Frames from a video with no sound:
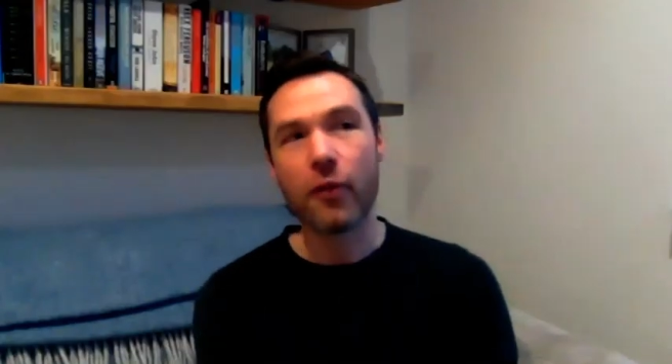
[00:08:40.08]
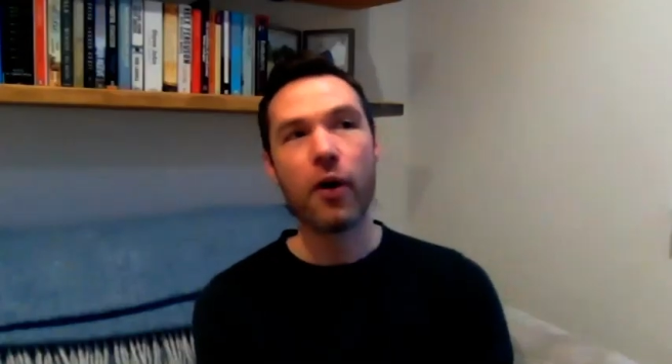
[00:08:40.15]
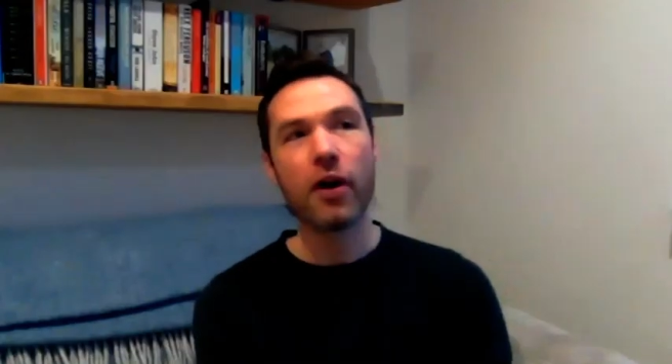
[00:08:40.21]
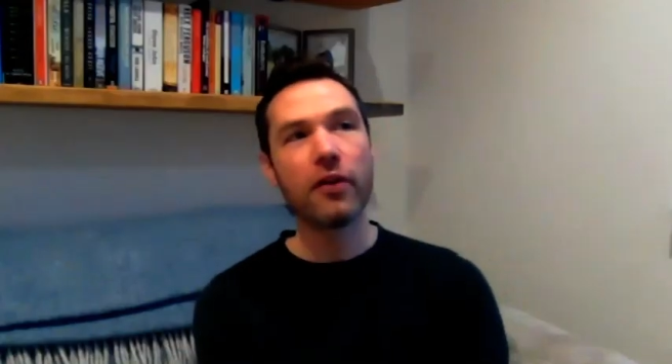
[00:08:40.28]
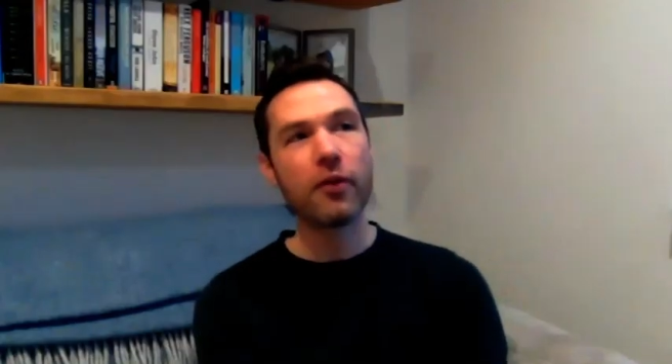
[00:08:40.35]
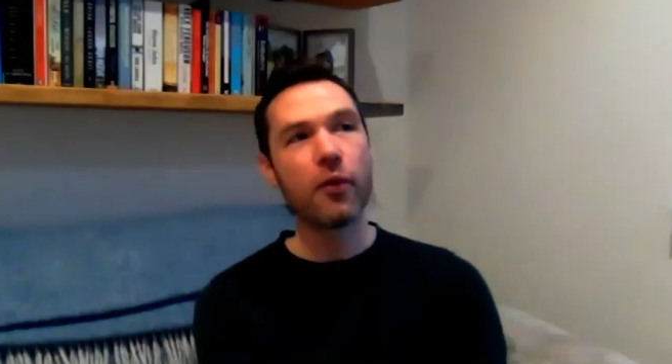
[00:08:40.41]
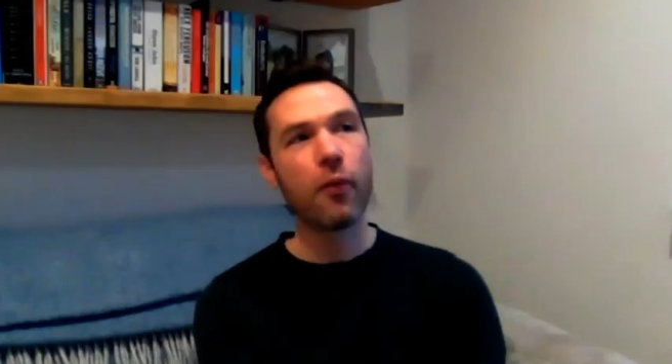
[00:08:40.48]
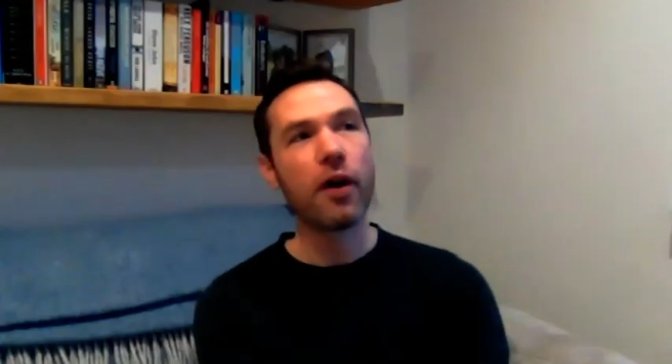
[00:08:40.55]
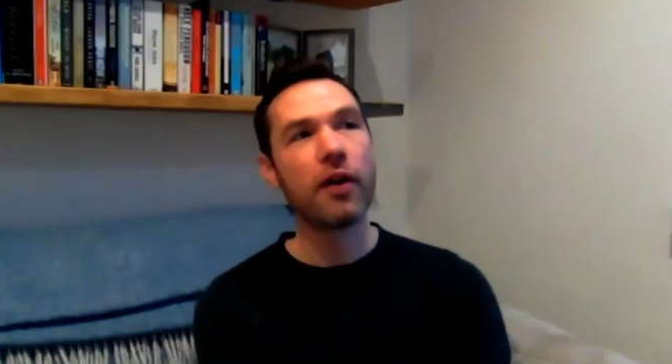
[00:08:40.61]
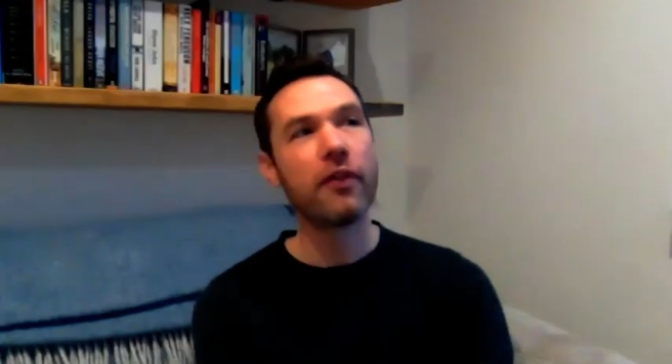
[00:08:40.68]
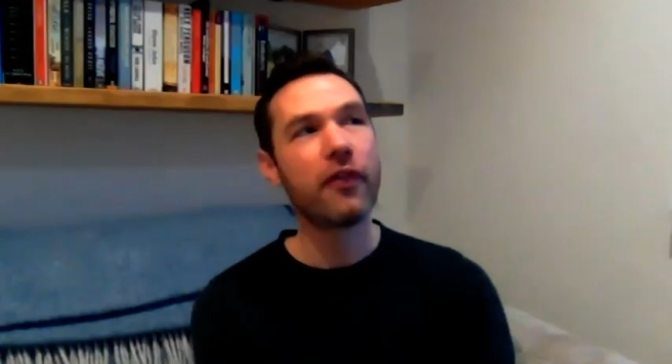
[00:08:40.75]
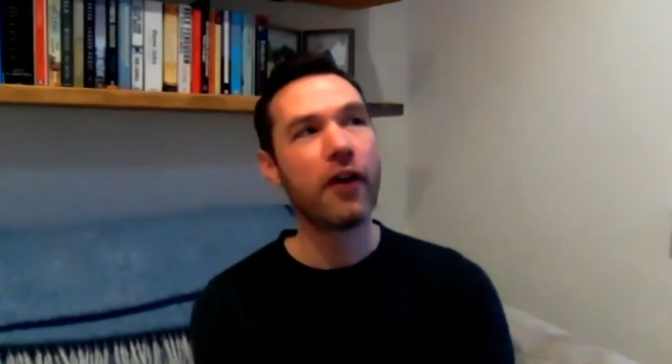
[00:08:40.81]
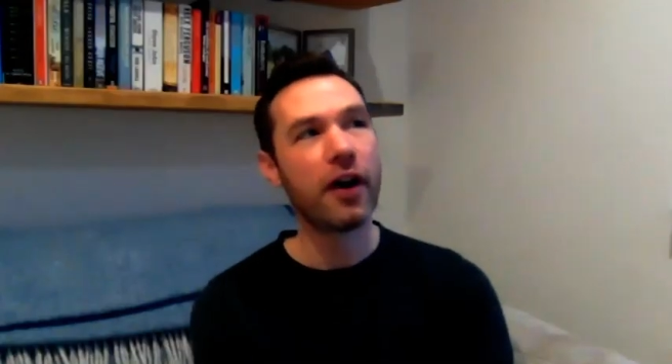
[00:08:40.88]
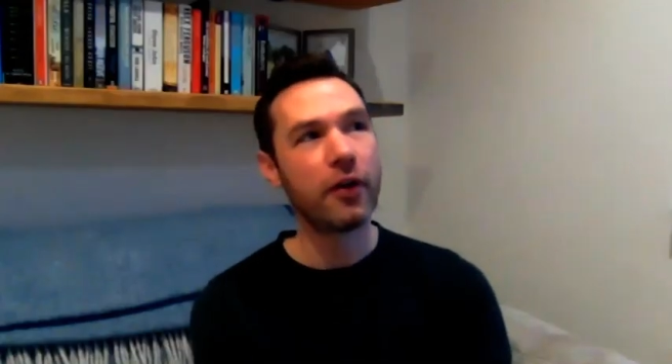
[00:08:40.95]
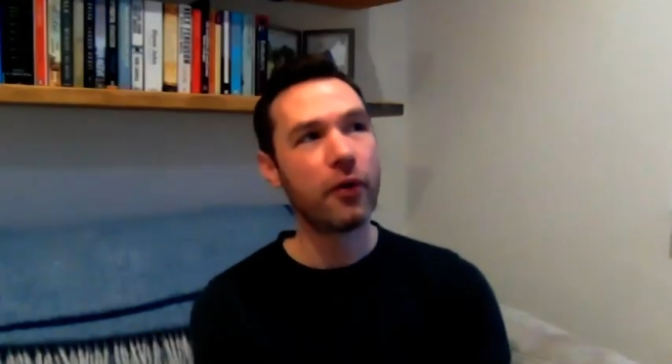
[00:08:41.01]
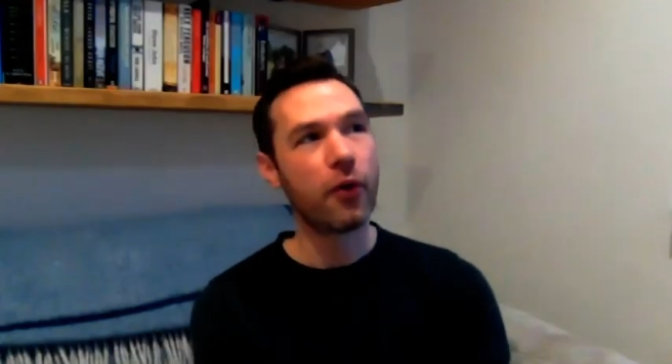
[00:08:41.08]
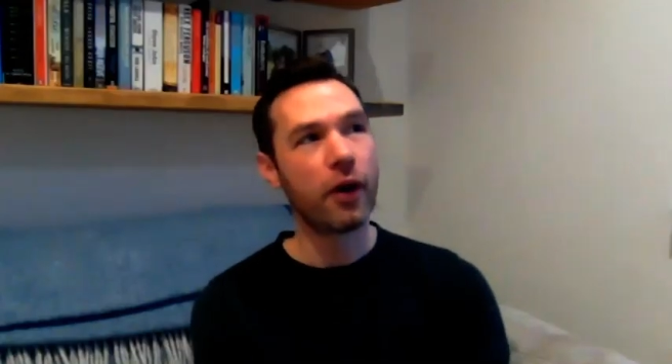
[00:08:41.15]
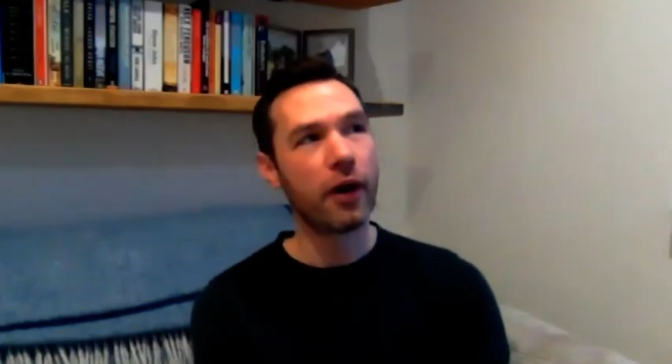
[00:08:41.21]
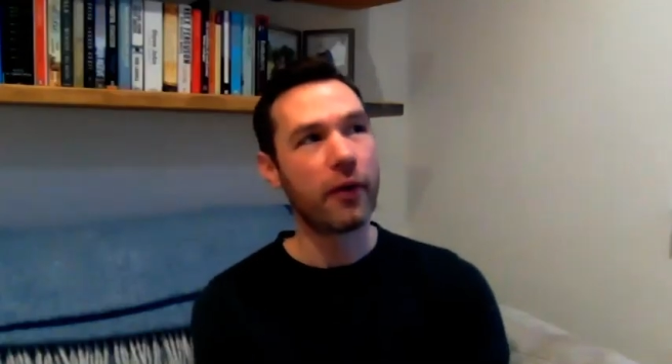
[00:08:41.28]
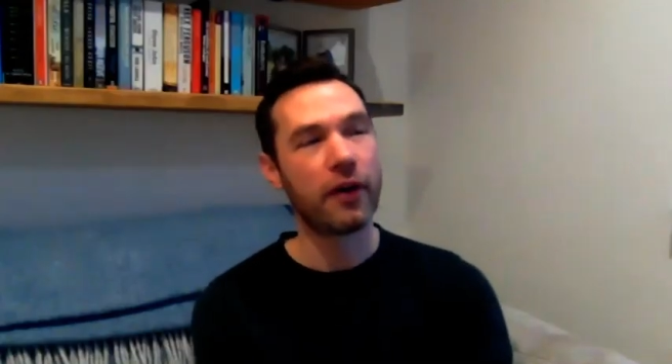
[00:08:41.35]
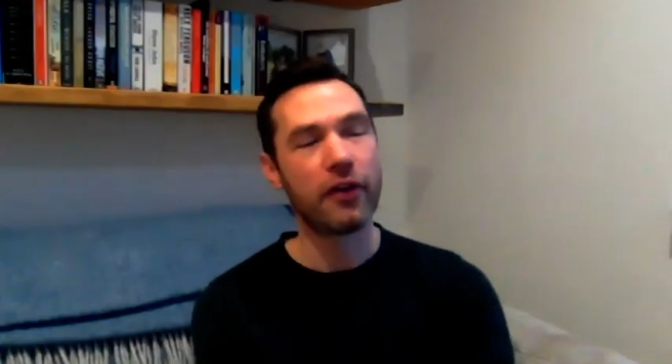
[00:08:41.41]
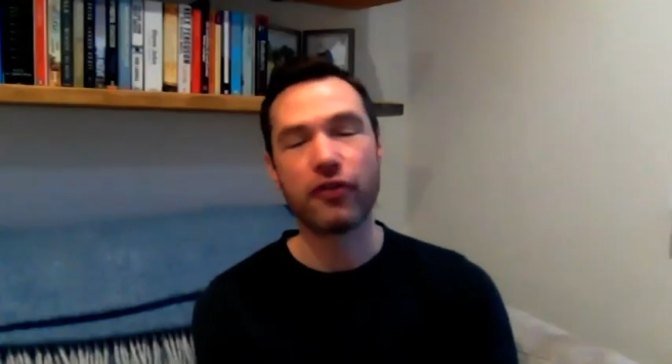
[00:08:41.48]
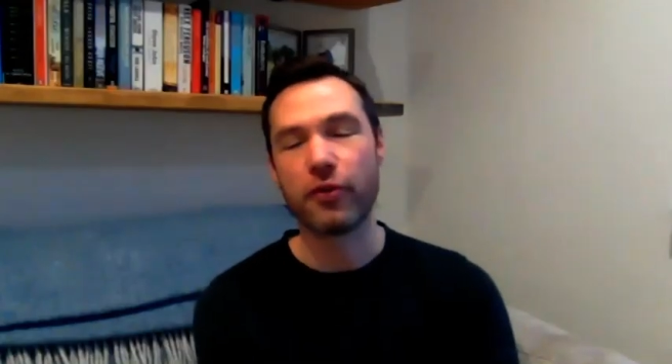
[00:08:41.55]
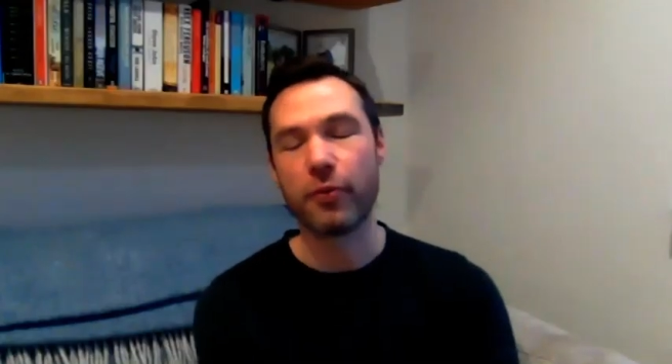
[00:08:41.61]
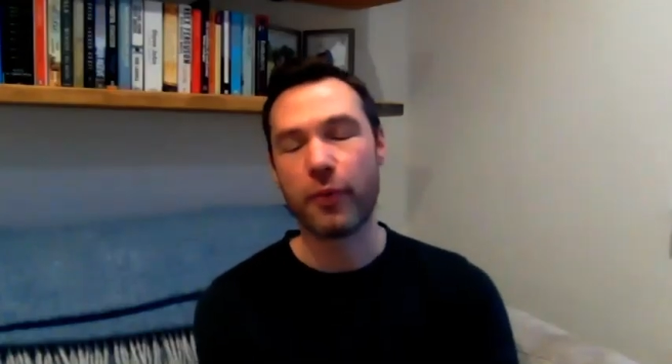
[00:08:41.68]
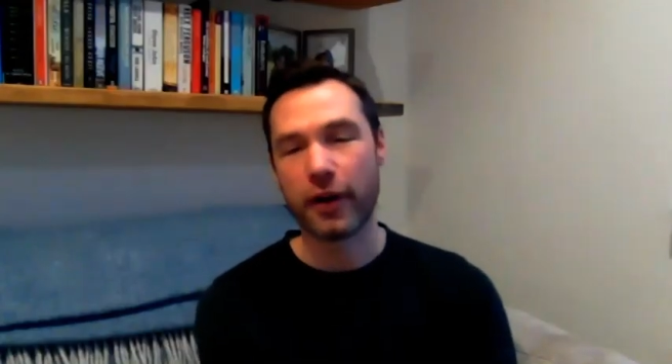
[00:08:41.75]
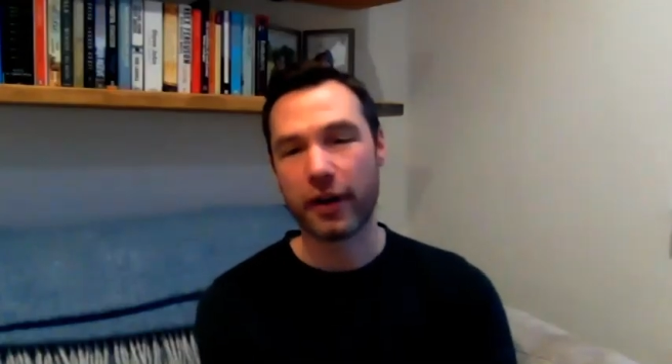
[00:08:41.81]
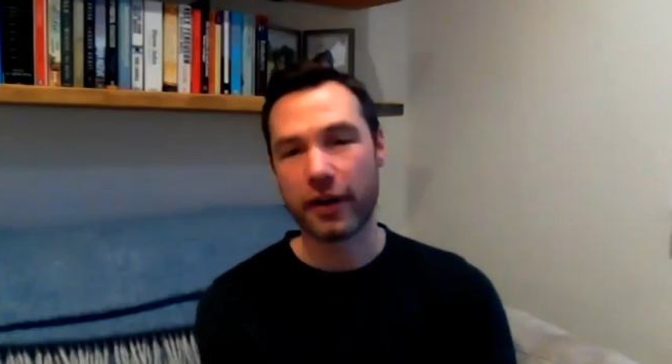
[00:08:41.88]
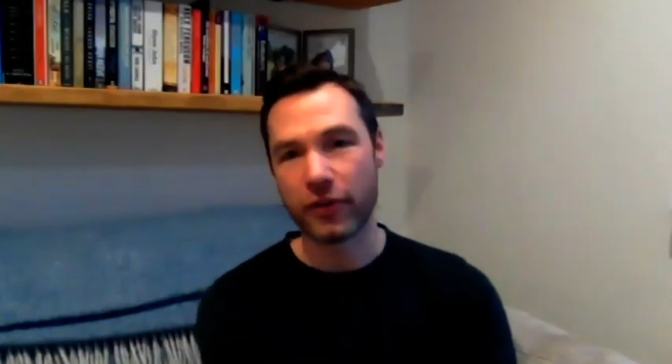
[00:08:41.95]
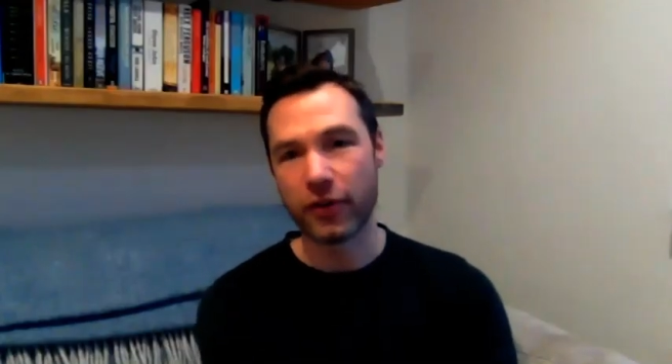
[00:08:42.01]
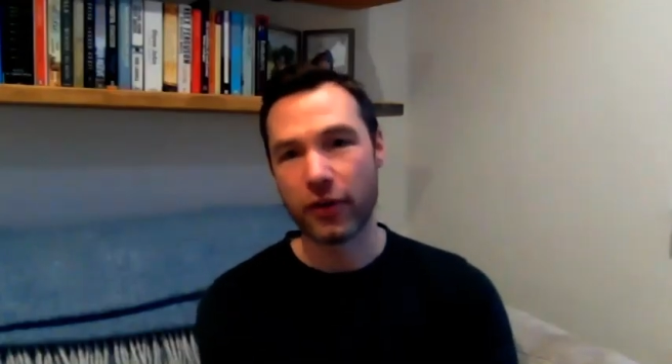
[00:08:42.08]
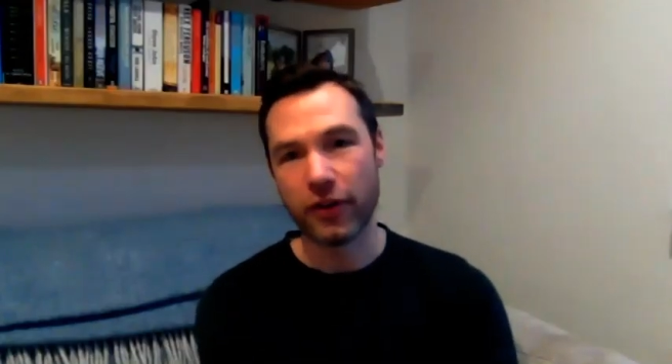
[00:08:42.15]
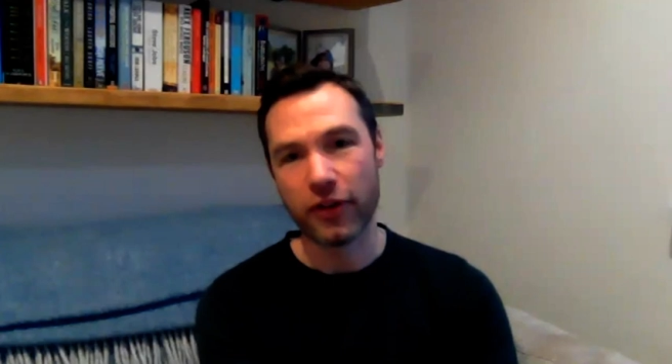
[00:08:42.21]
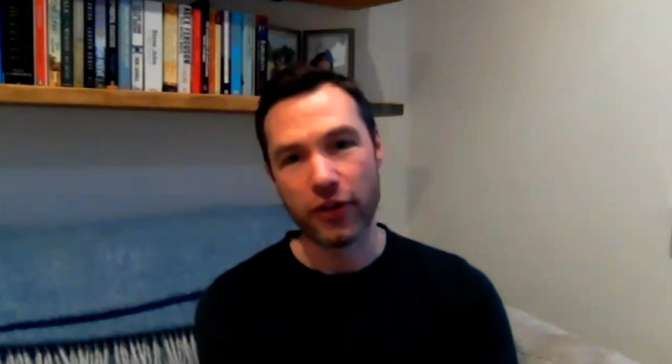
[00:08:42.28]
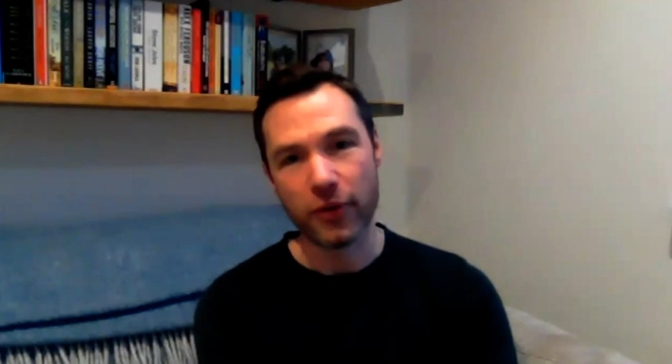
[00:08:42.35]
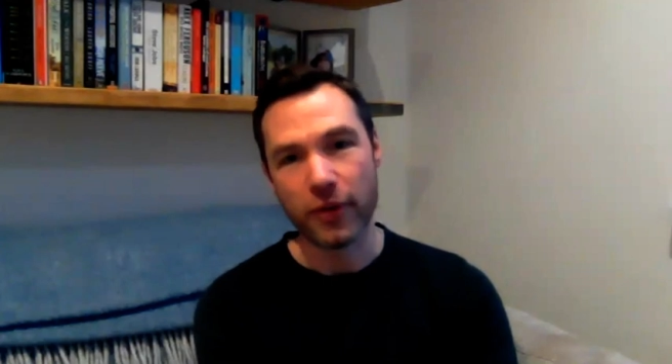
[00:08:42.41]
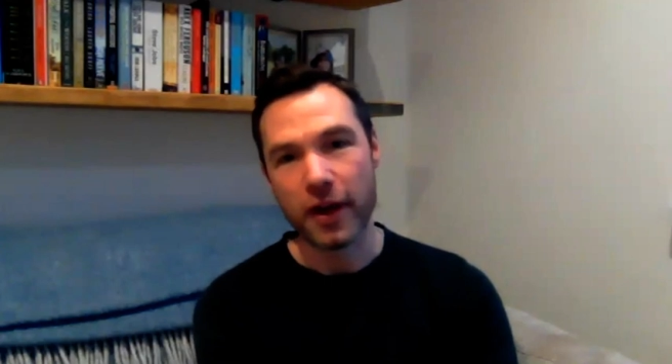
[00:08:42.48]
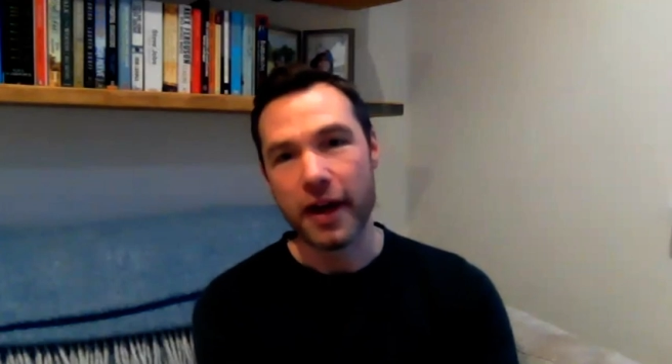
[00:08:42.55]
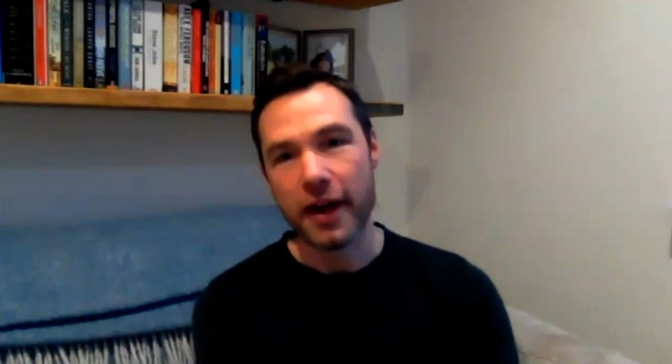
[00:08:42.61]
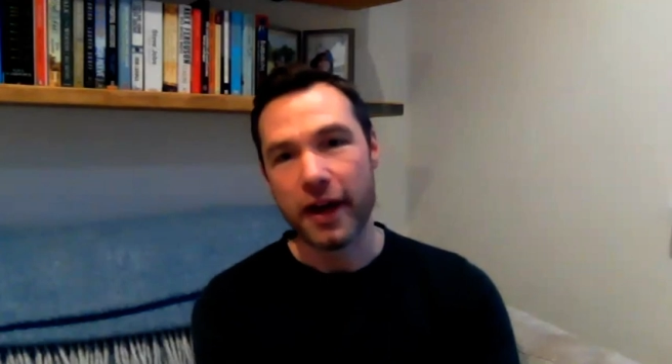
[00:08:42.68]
So one final quick question while I've got you.